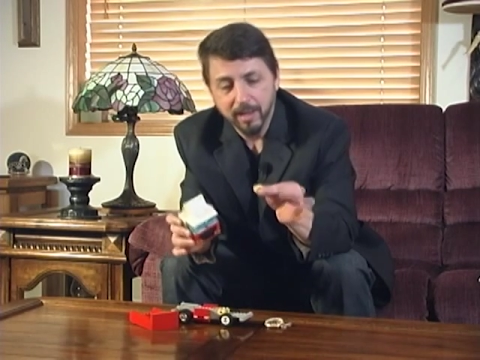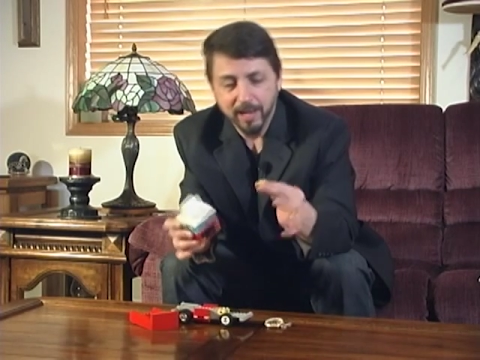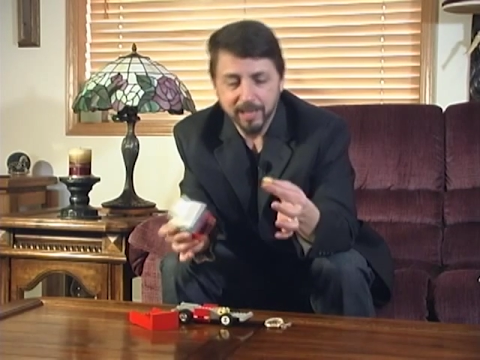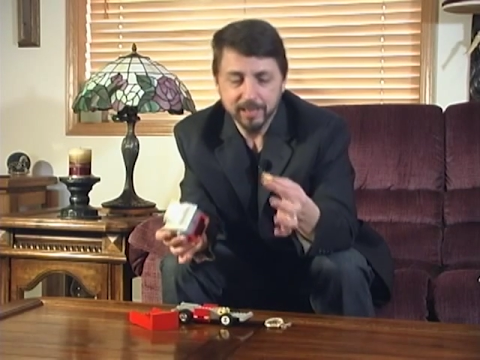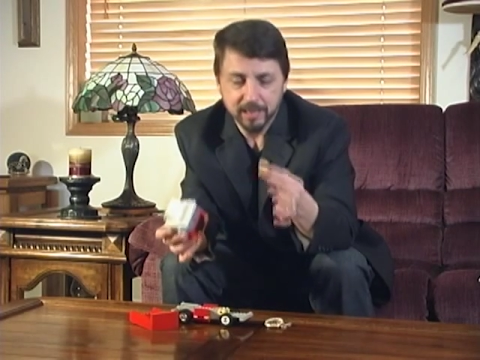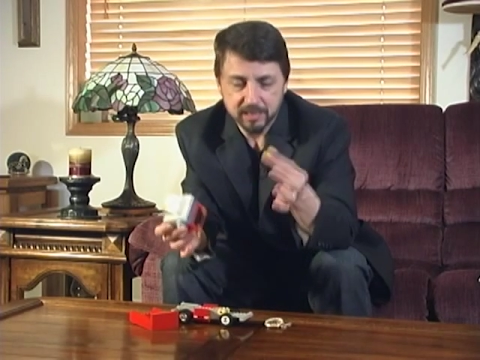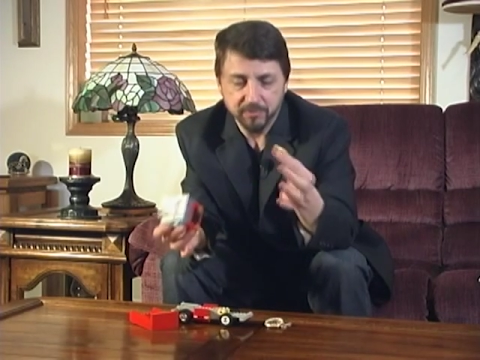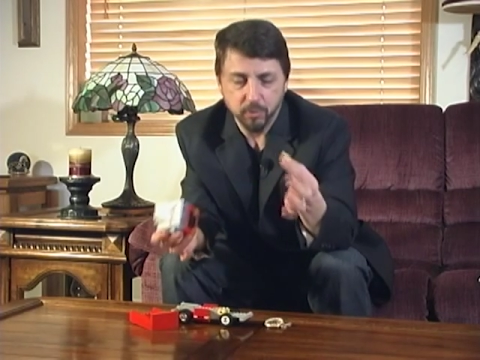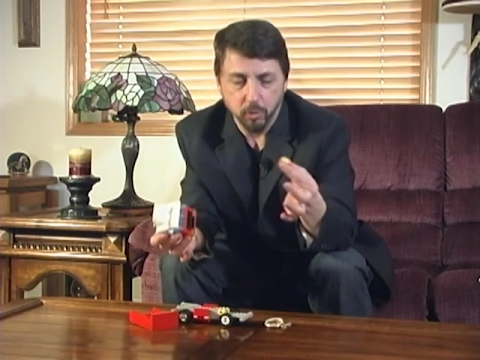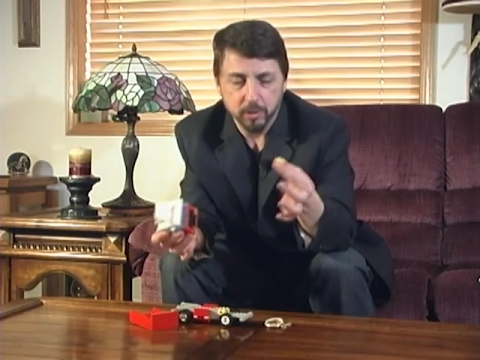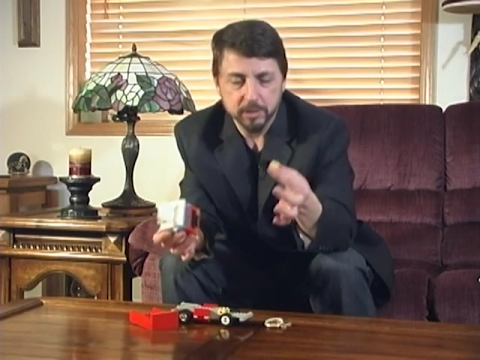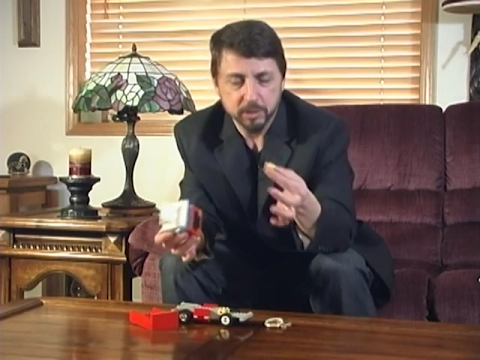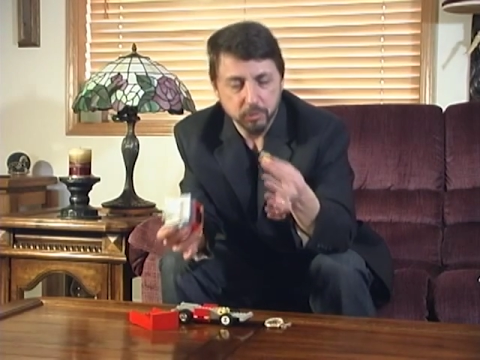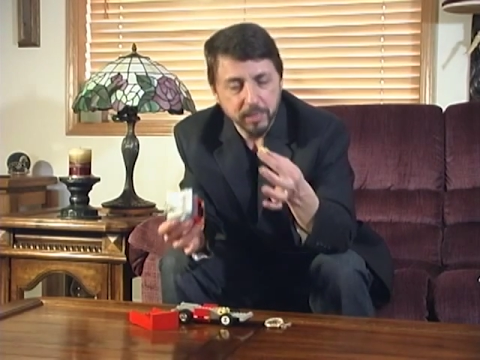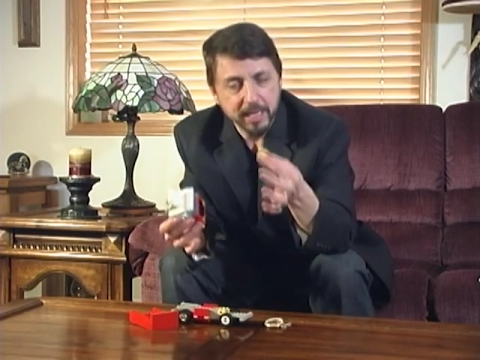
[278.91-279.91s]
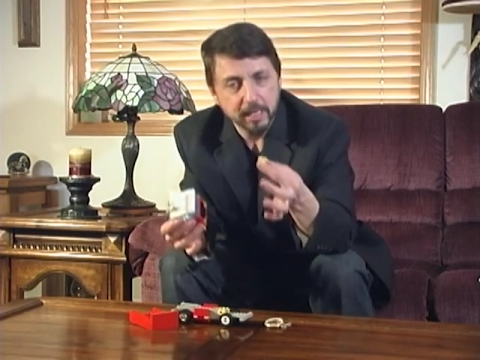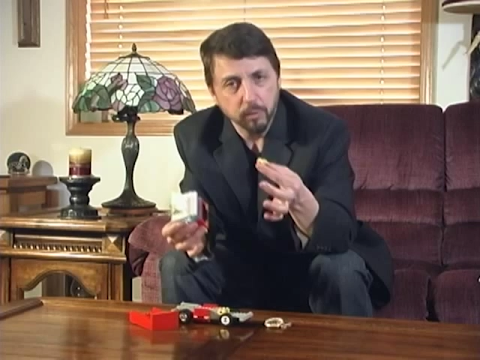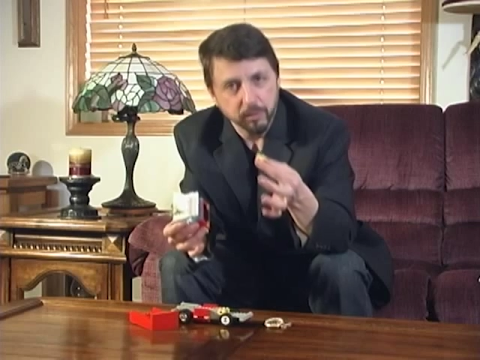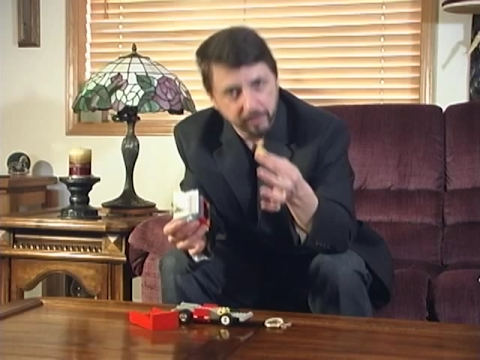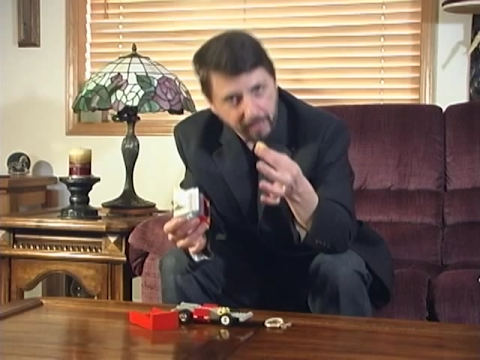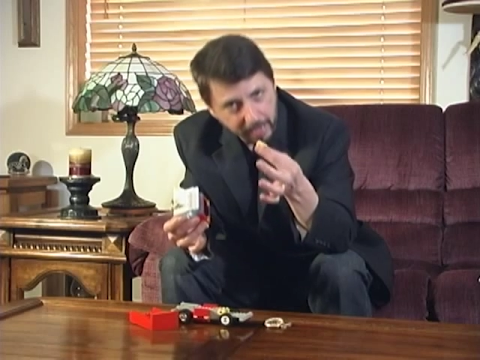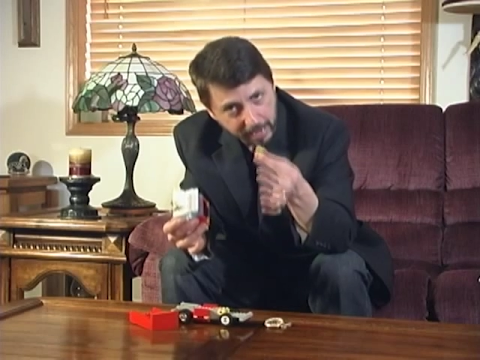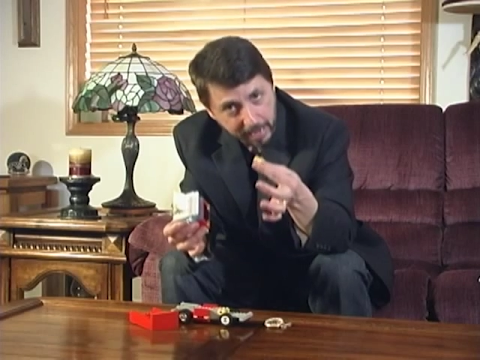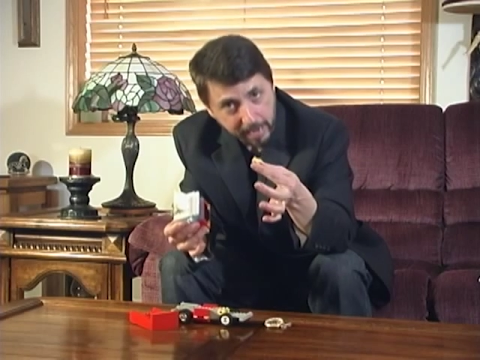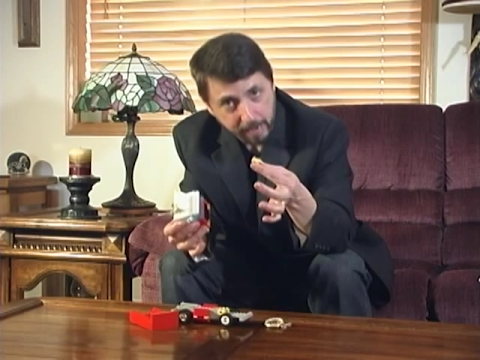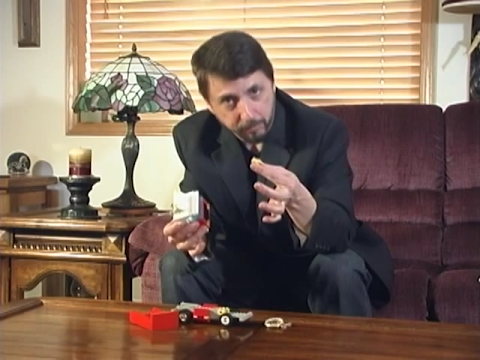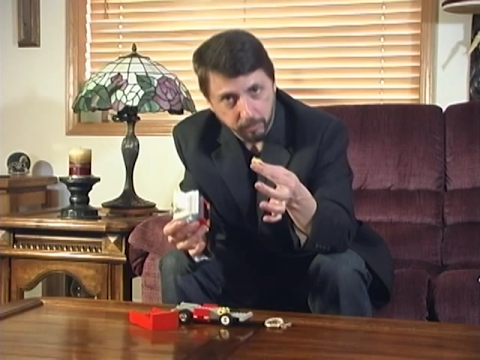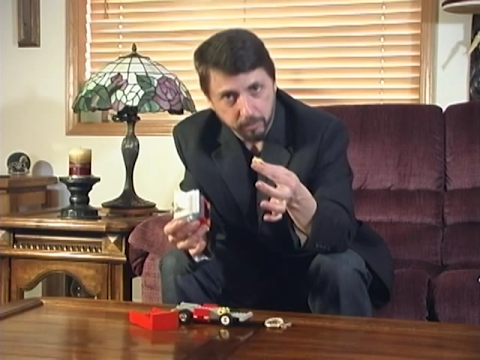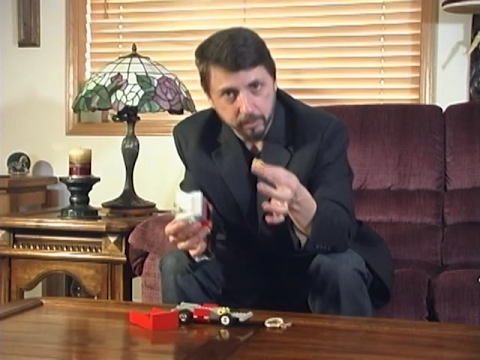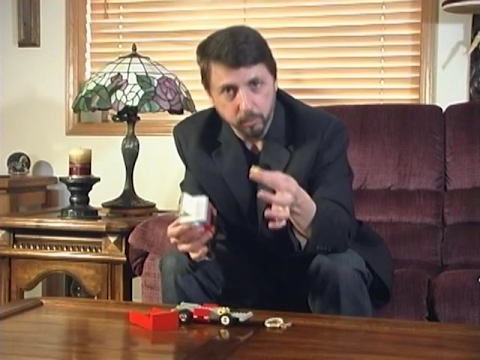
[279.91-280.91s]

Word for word: unless of course you hit it with a hammer,